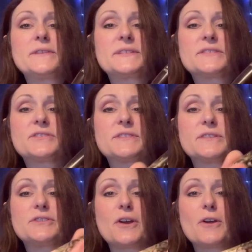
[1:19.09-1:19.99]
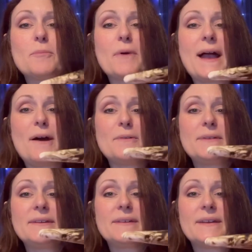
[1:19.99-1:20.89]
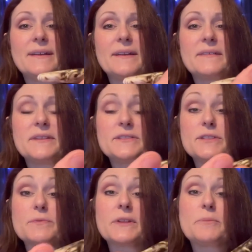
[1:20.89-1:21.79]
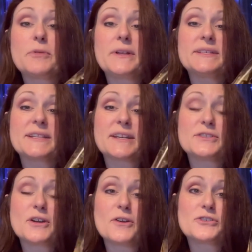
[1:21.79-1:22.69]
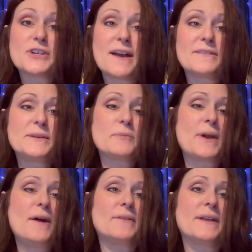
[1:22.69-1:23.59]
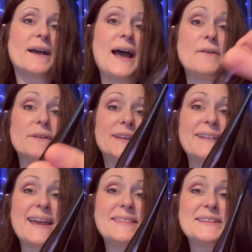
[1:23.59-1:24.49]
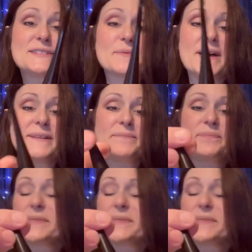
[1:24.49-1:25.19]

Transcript: This is just a dark brown. This is really pretty. It's like a dark chocolate brown. I really like this one.